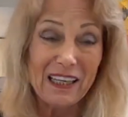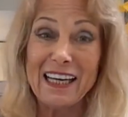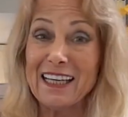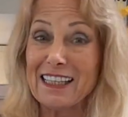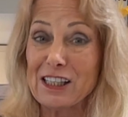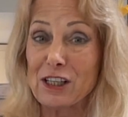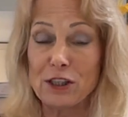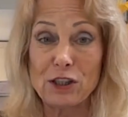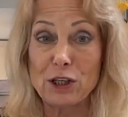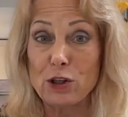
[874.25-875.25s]

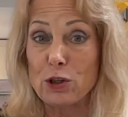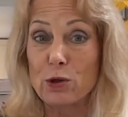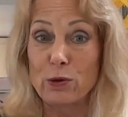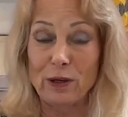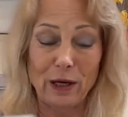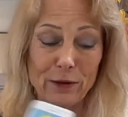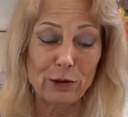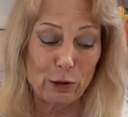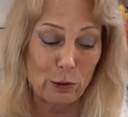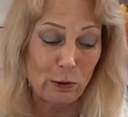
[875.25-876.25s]
innocence and you a
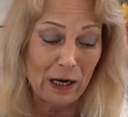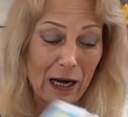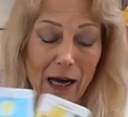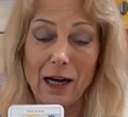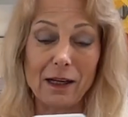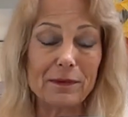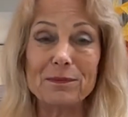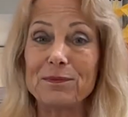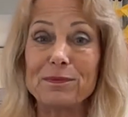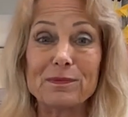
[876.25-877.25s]
new uh,
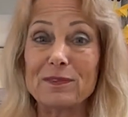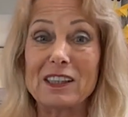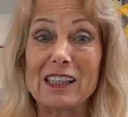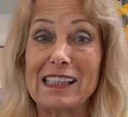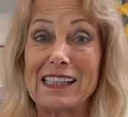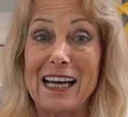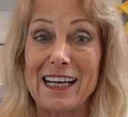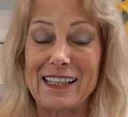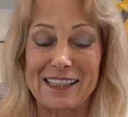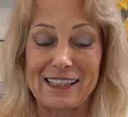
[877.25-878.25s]

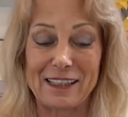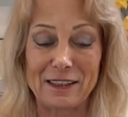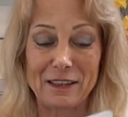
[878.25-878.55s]
success,